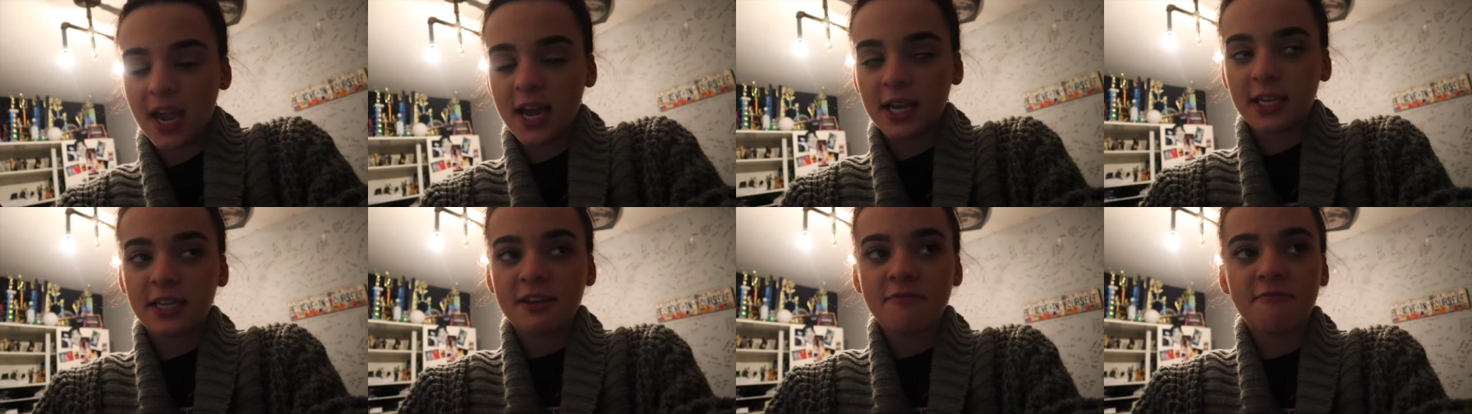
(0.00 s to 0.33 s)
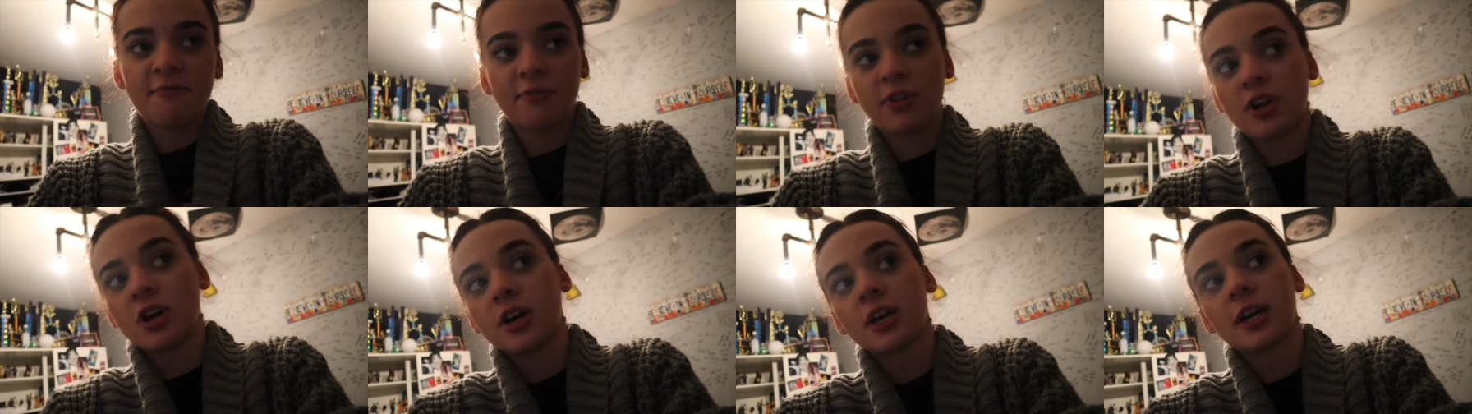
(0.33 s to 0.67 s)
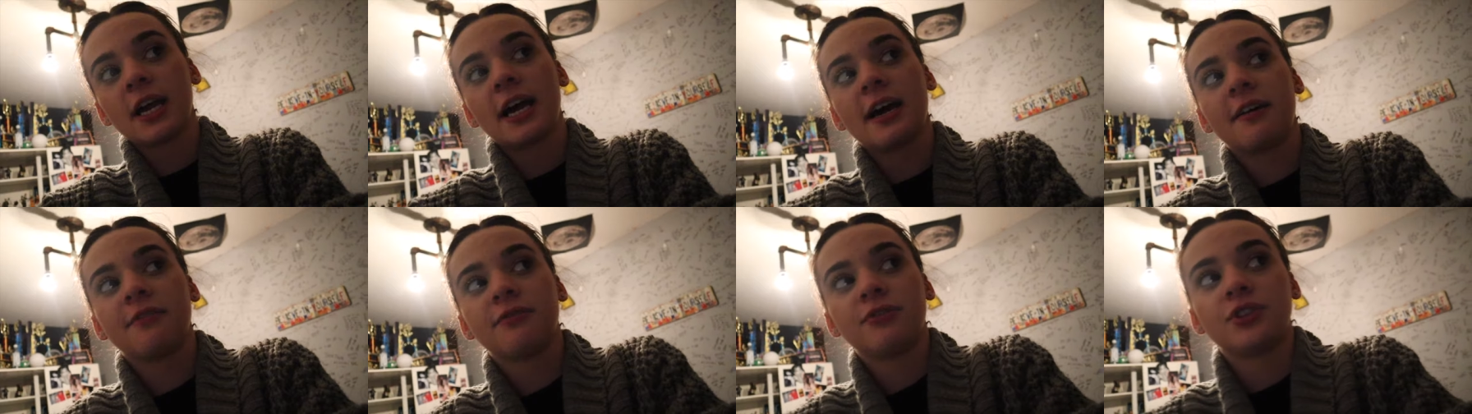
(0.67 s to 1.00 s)
I didn't
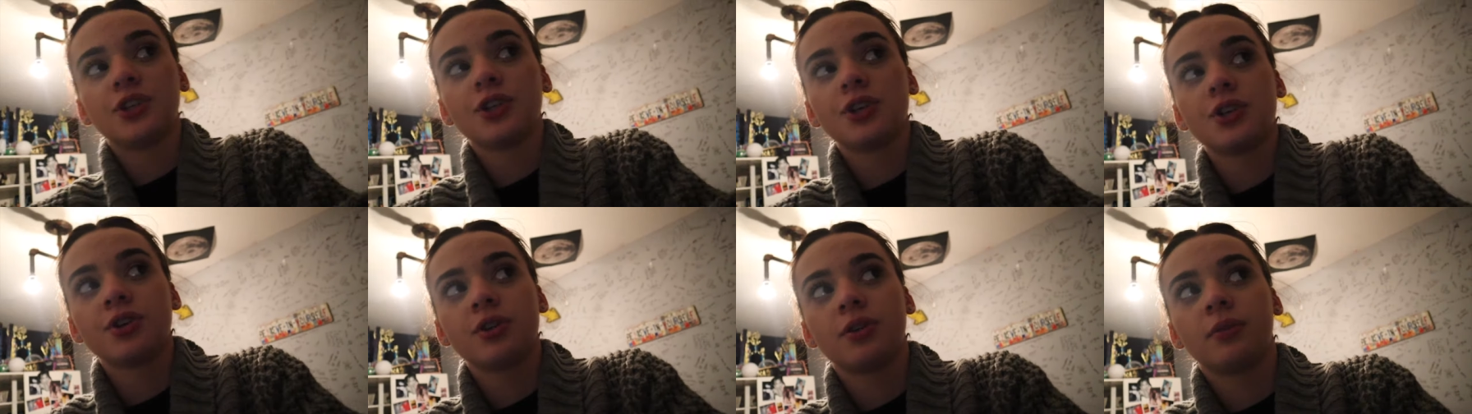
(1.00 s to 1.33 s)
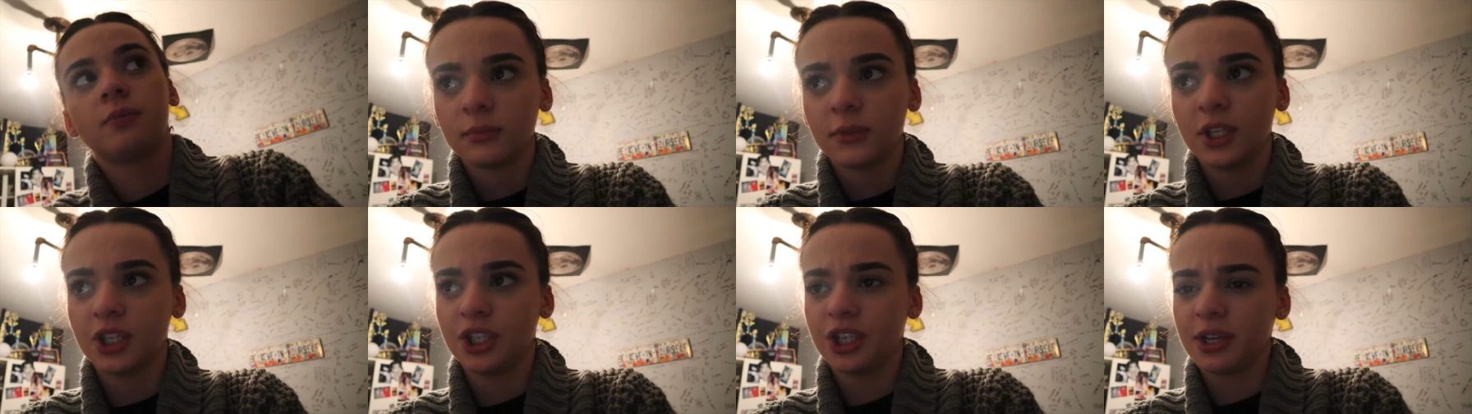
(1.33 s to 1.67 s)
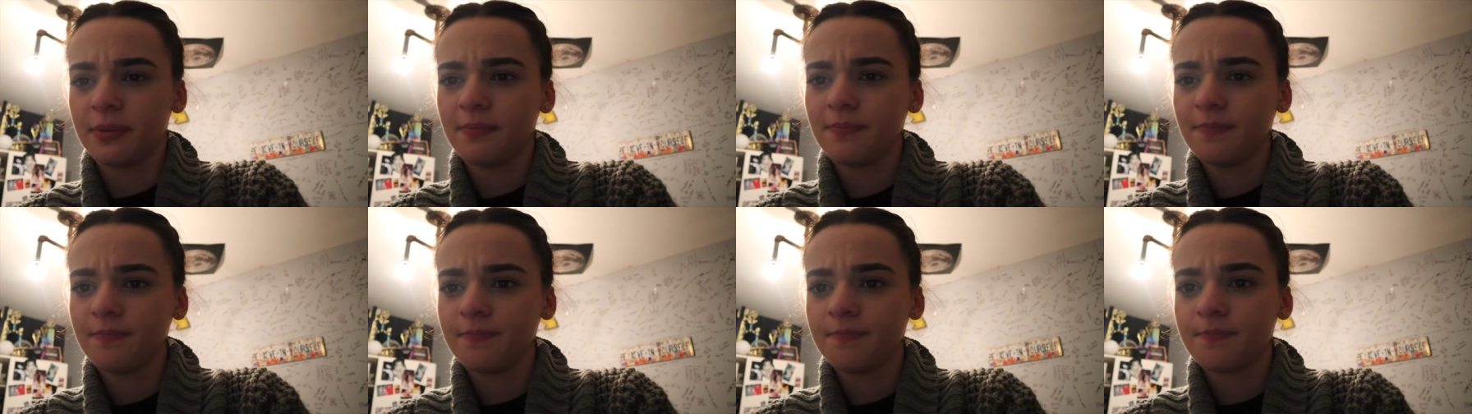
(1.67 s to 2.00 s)
vlog after the
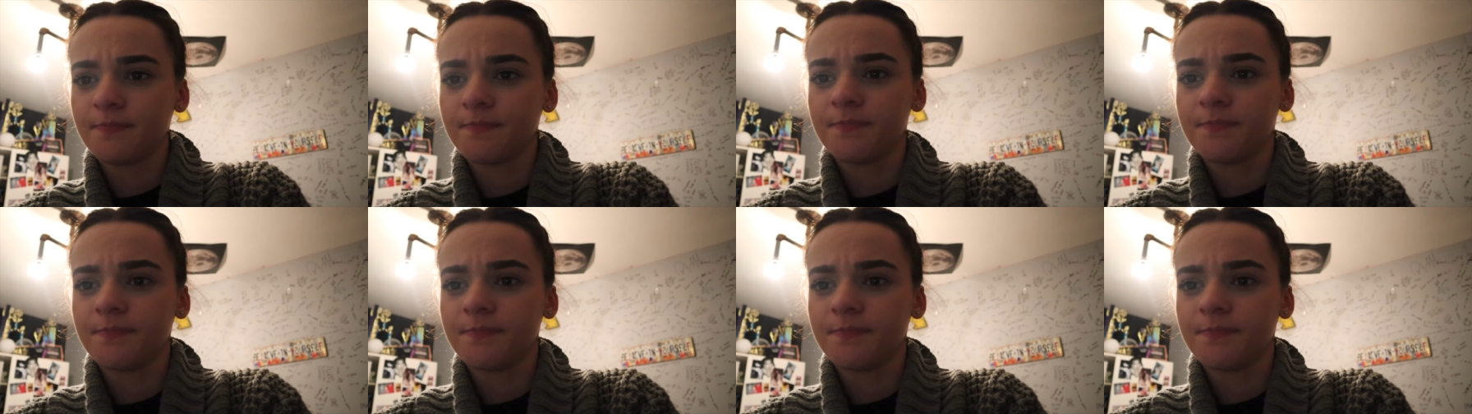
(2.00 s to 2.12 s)
gym.